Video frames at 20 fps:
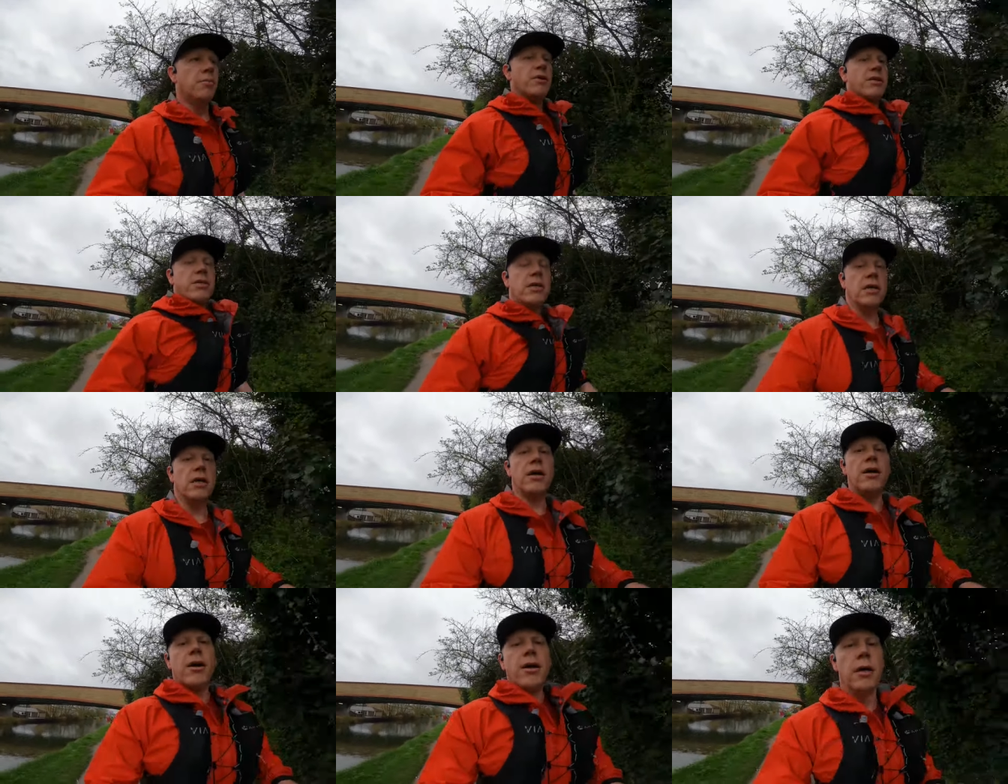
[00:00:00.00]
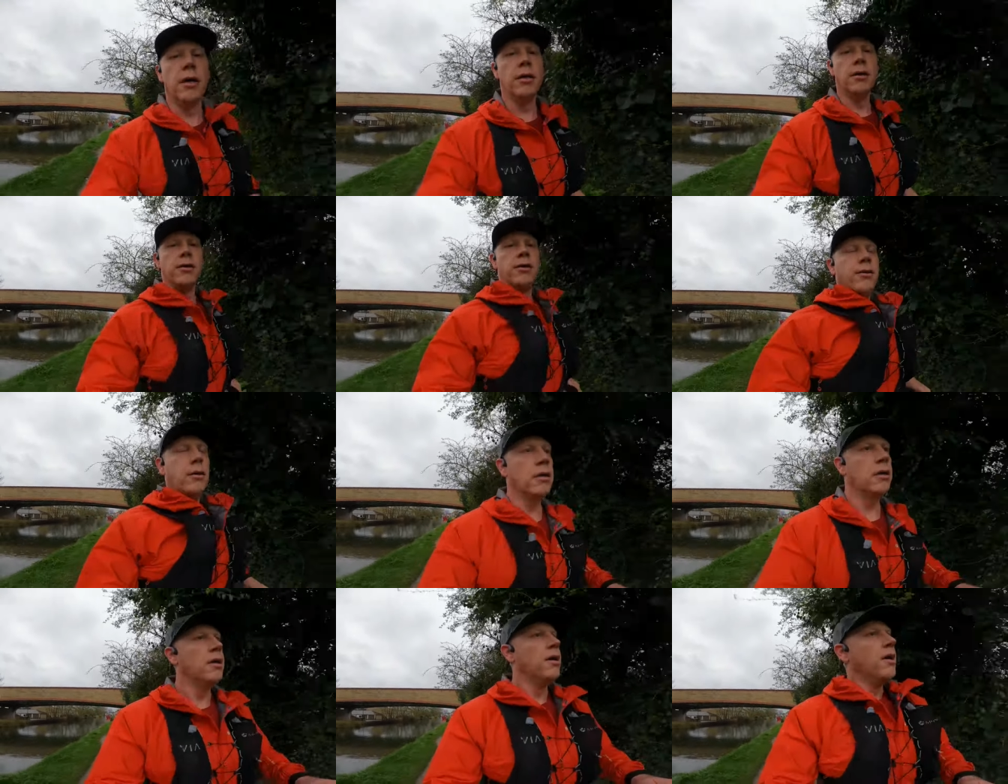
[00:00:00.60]
But uh,
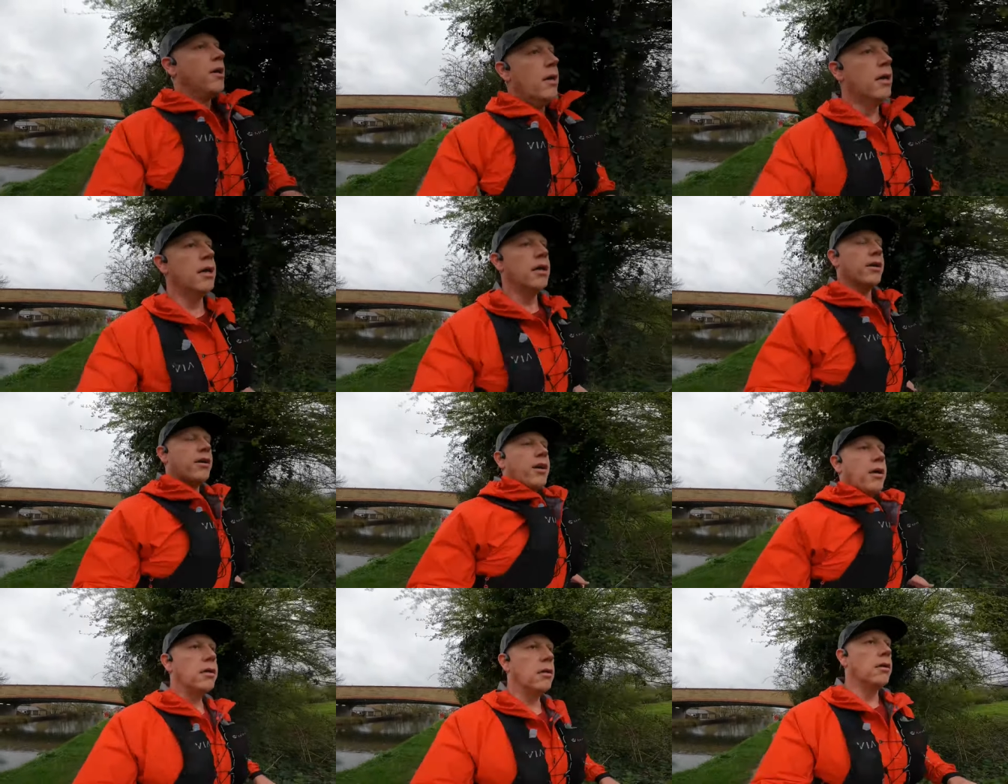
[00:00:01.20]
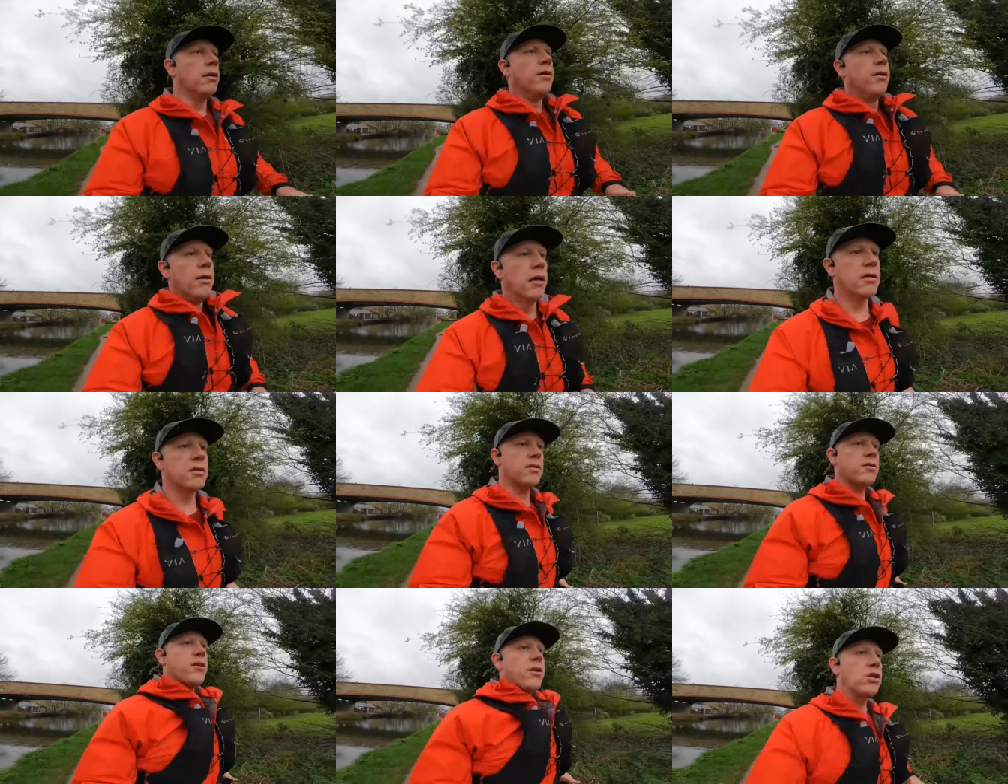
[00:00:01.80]
again,
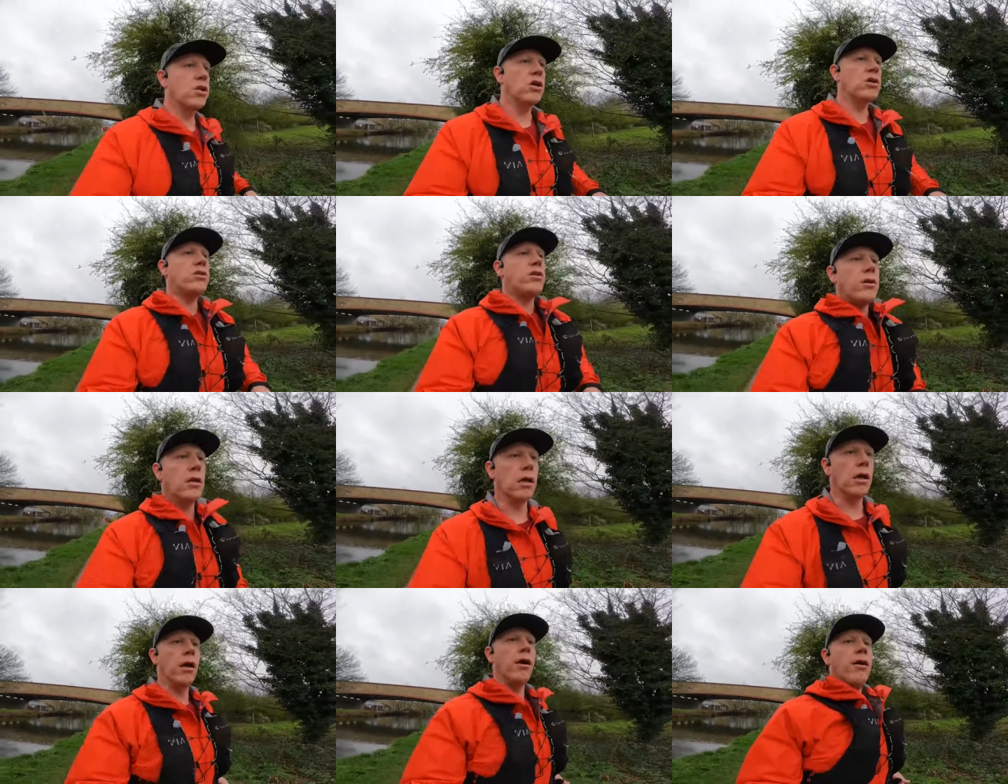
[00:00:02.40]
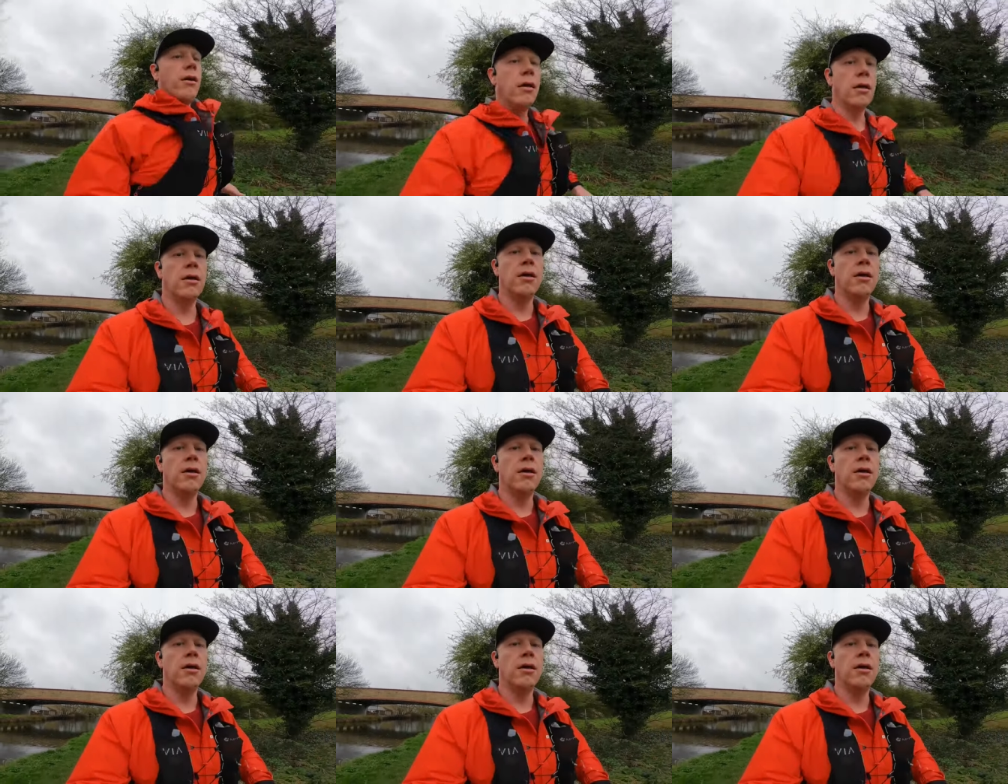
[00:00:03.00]
as I said yesterday,